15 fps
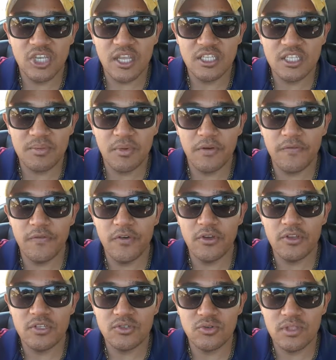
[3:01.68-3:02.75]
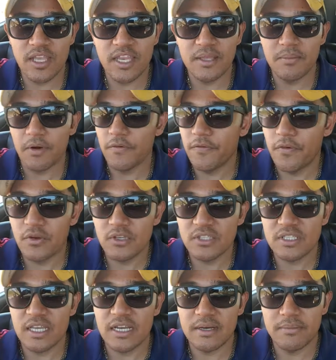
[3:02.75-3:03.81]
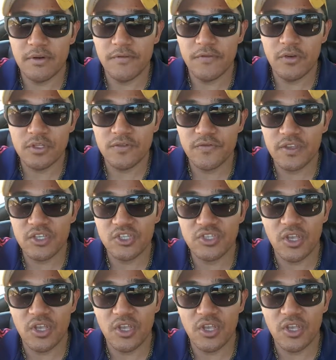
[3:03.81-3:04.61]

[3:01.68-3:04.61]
chasing my first, or landing my first fish.